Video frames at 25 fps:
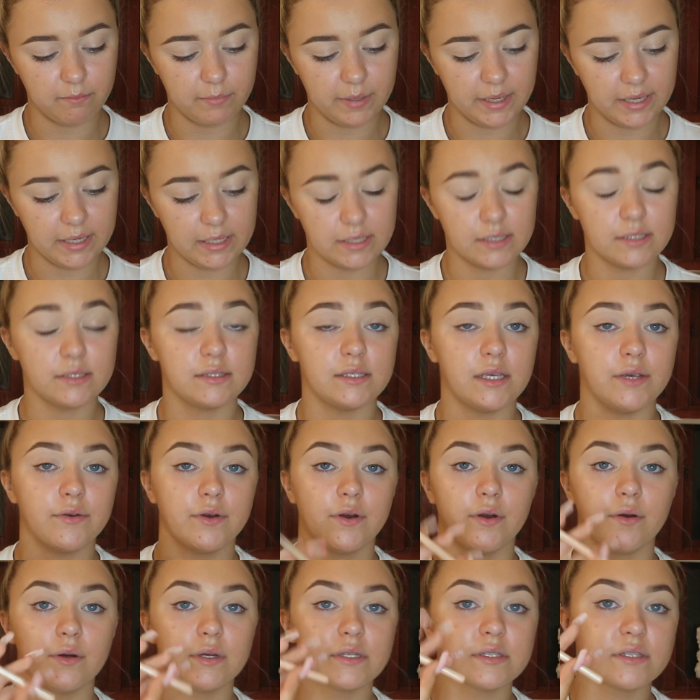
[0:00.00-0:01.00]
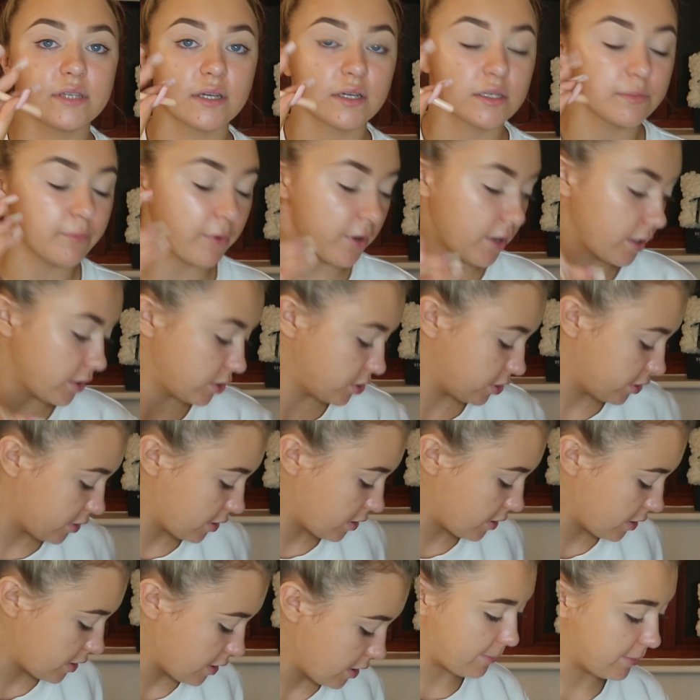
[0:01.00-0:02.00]
V06 brush.
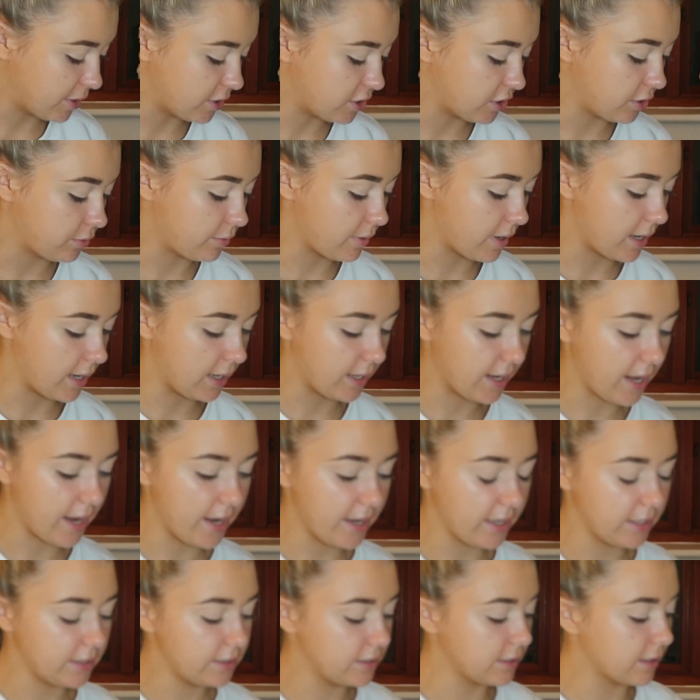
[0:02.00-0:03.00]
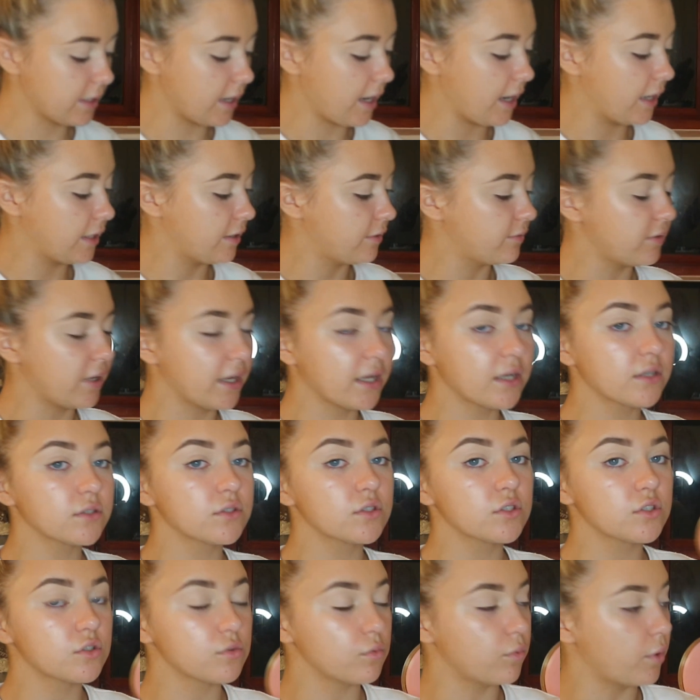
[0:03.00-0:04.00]
I'm gonna do a light kind of like
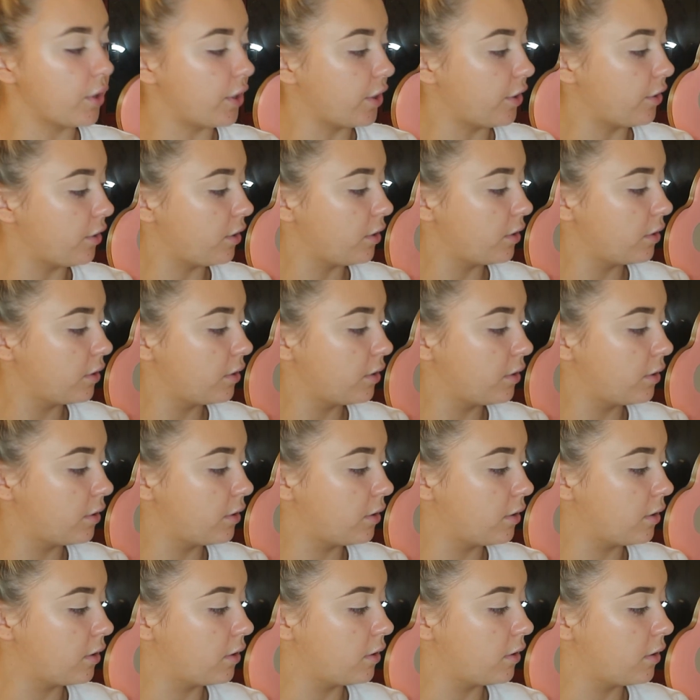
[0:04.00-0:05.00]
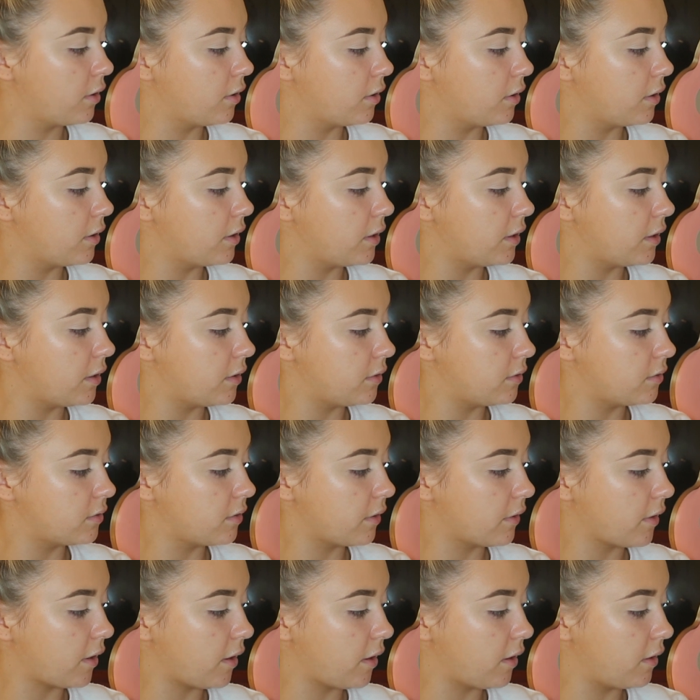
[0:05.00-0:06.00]
swirl into
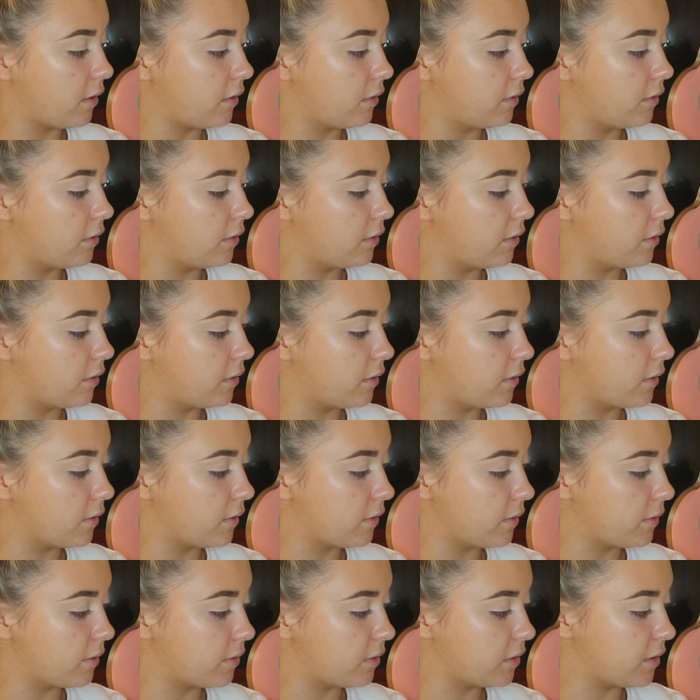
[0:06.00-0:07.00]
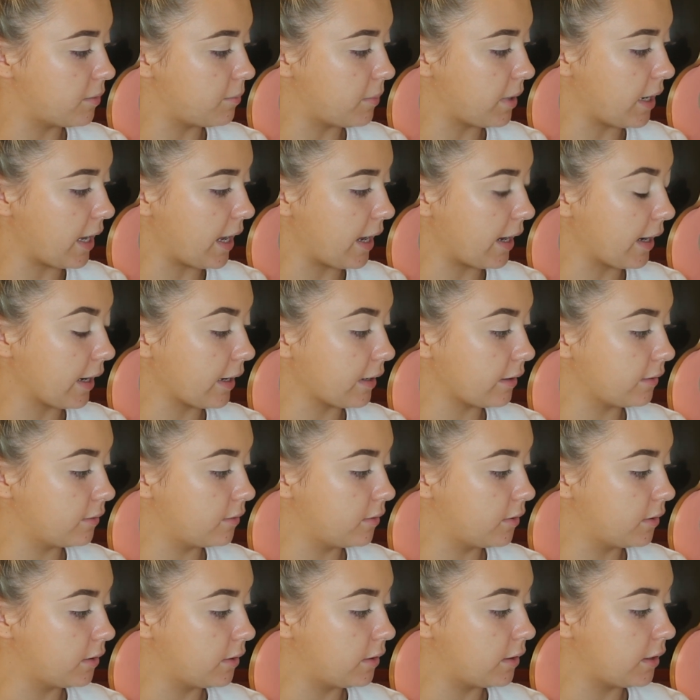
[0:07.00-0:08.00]
the black
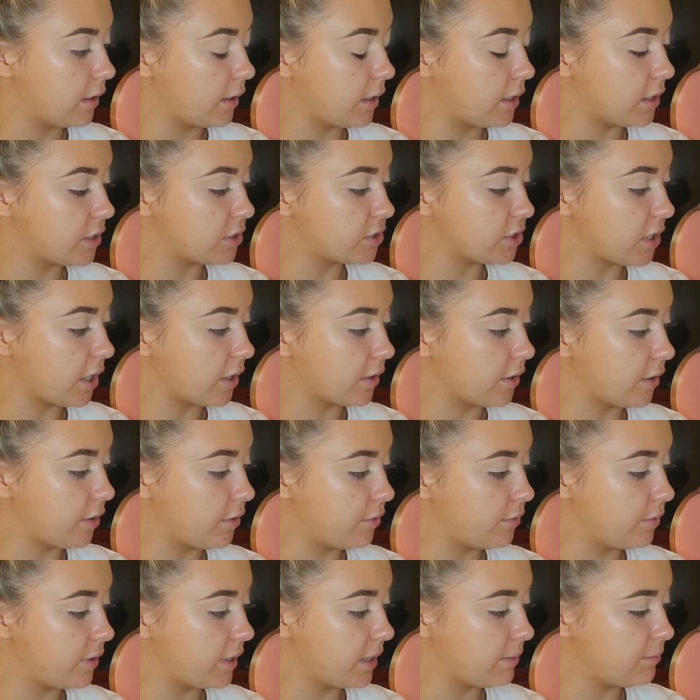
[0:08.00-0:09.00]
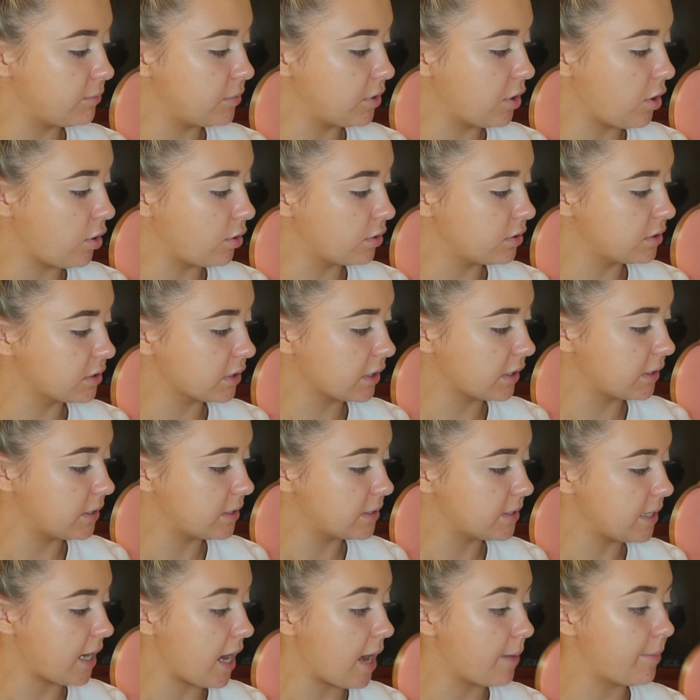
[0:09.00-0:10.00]
eyeshadow, and I'm not gonna
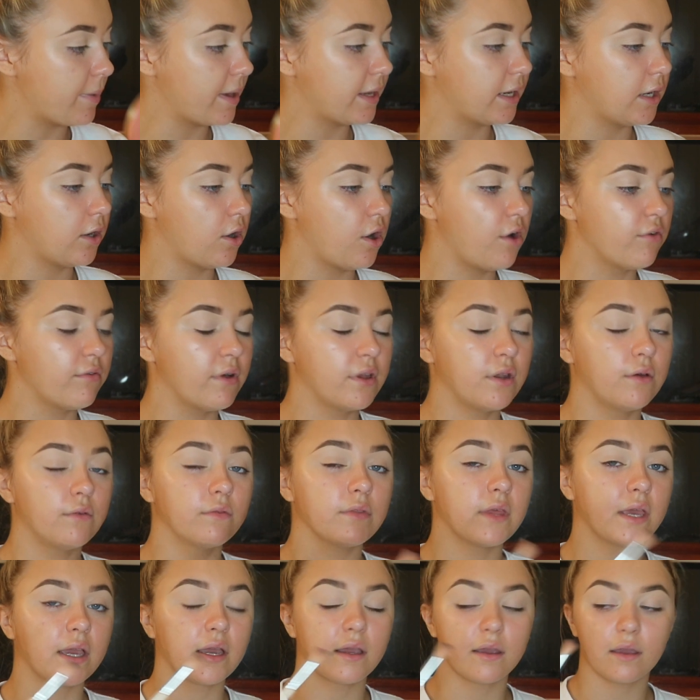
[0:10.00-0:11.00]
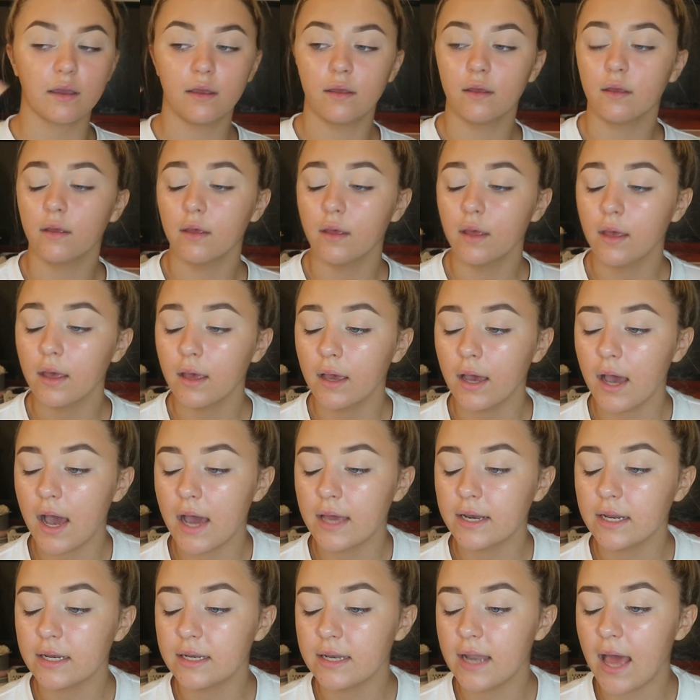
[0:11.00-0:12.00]
tap any off, I don't think.
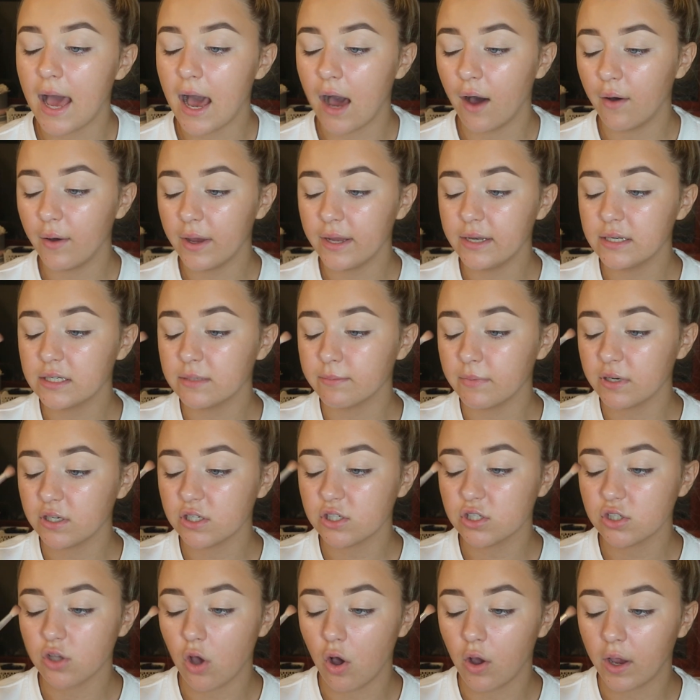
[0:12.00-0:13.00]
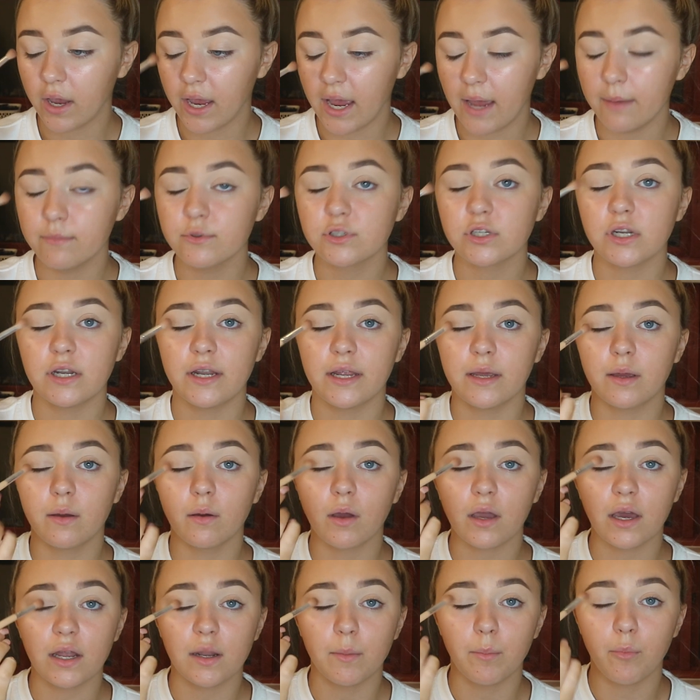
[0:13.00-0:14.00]
And now into my socket, I'm just gonna like
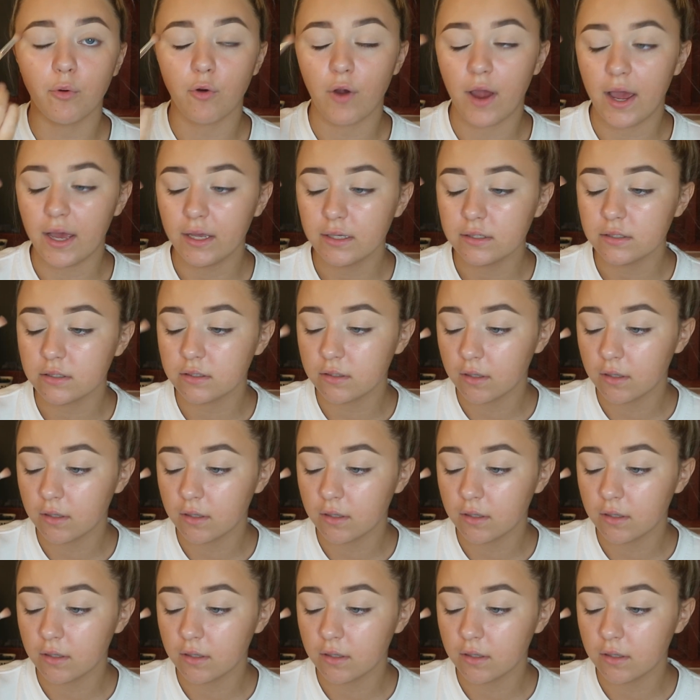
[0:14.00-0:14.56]
kind of press